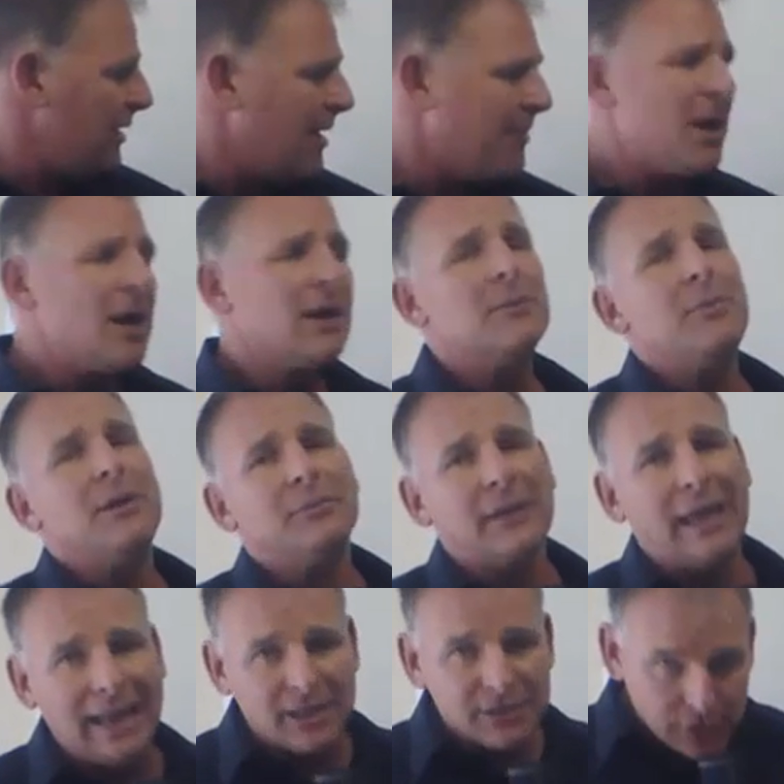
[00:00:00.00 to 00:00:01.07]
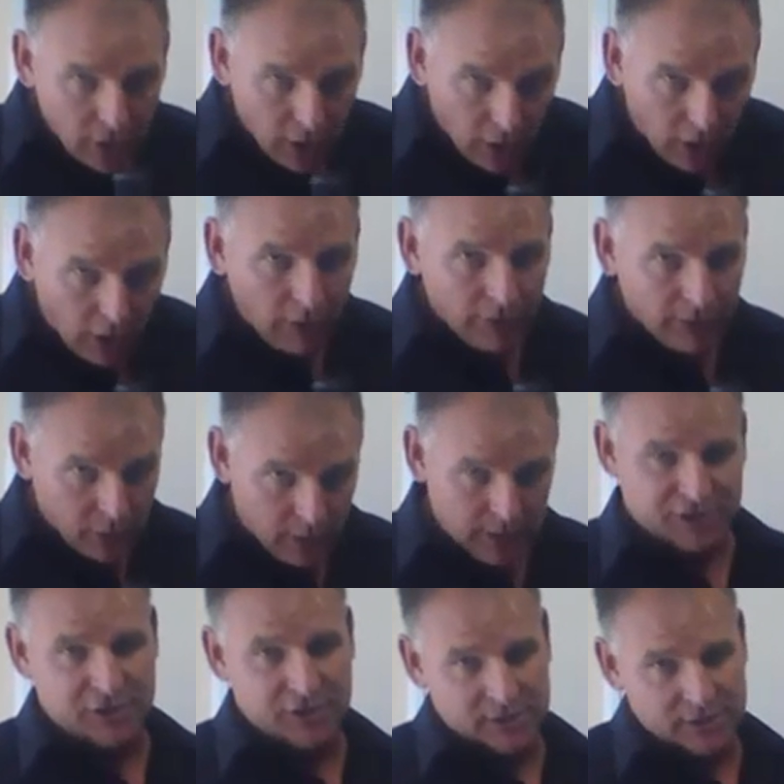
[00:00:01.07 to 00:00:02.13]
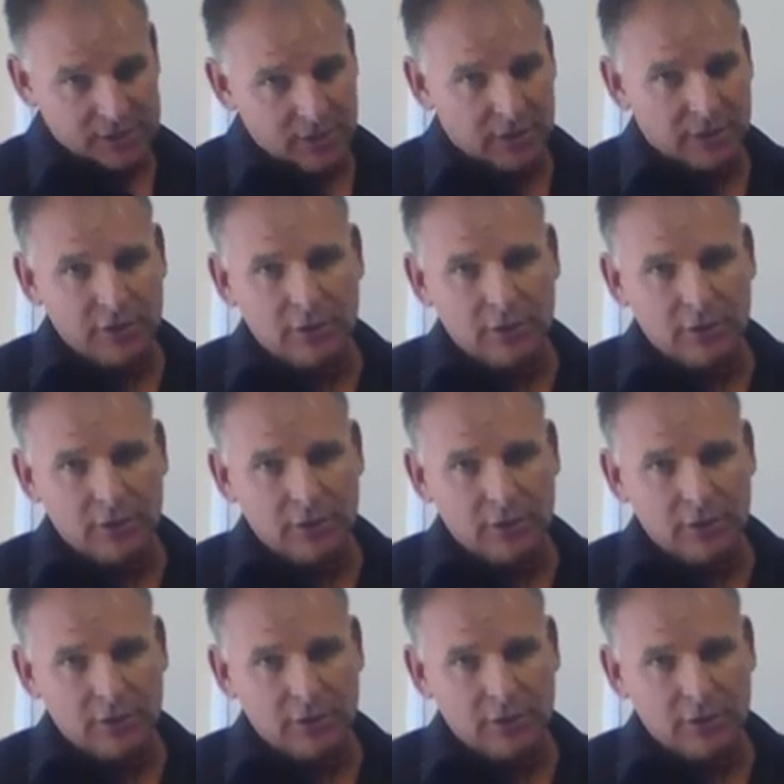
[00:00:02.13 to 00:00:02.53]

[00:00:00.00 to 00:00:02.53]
And I'm not going to be able to answer all the questions. Look,